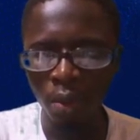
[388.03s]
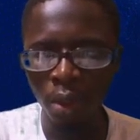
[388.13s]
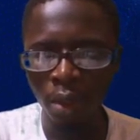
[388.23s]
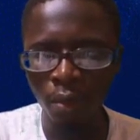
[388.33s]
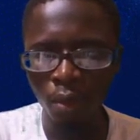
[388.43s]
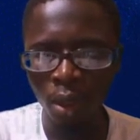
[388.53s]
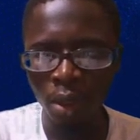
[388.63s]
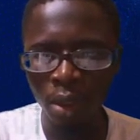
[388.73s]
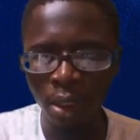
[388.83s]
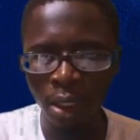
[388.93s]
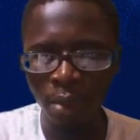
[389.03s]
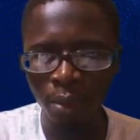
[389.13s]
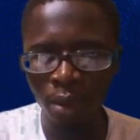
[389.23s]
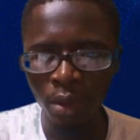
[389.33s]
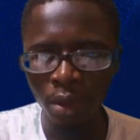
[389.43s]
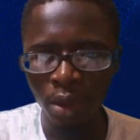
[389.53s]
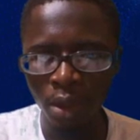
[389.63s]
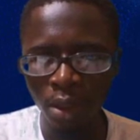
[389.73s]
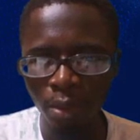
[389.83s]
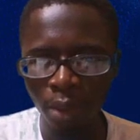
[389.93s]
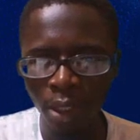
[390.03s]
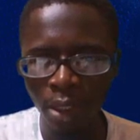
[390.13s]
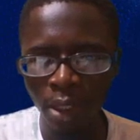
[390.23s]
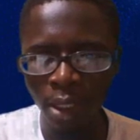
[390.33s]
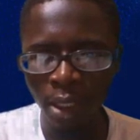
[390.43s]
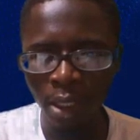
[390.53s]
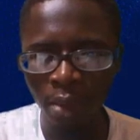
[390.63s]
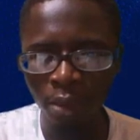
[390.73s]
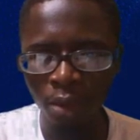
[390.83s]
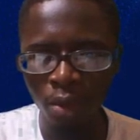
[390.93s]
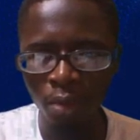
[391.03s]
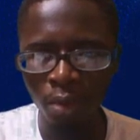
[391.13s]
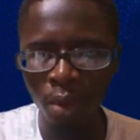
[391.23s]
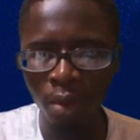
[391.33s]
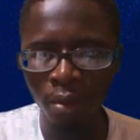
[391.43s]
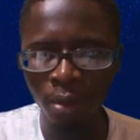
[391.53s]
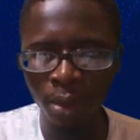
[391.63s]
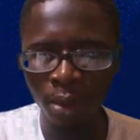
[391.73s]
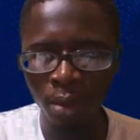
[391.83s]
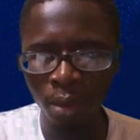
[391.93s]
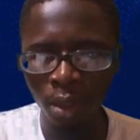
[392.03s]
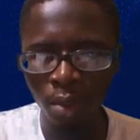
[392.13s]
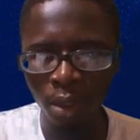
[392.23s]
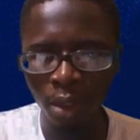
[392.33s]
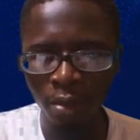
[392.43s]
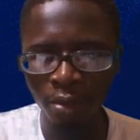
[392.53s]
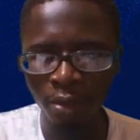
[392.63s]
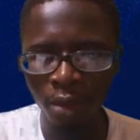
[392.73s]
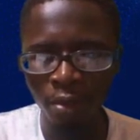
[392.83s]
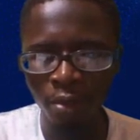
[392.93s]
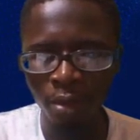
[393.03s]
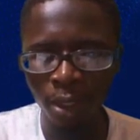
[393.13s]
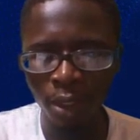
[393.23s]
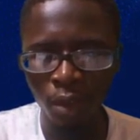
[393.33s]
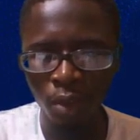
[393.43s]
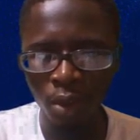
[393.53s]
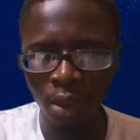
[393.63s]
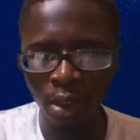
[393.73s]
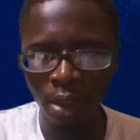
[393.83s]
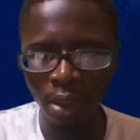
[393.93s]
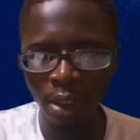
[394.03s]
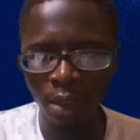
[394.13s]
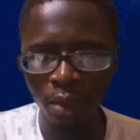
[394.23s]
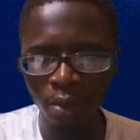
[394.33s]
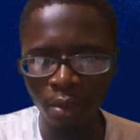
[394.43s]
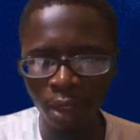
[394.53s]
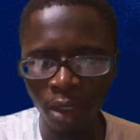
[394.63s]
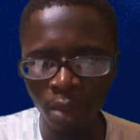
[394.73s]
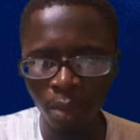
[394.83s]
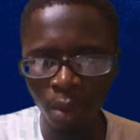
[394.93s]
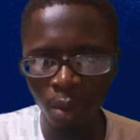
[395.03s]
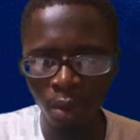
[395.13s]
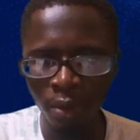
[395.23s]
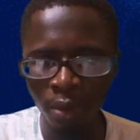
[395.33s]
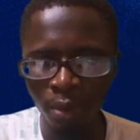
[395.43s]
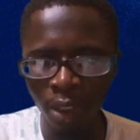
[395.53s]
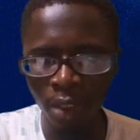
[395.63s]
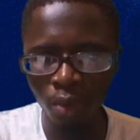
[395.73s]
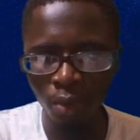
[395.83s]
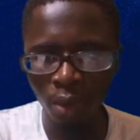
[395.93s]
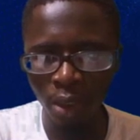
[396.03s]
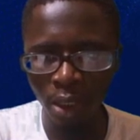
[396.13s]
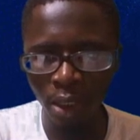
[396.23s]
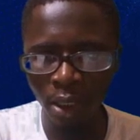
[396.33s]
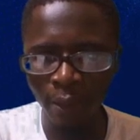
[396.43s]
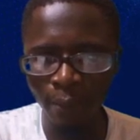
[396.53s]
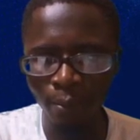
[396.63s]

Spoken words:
We have 1 times the base here raised to the power of how many numbers? We have 4. 4 minus 1 is 3. So the first power of the base will be 3.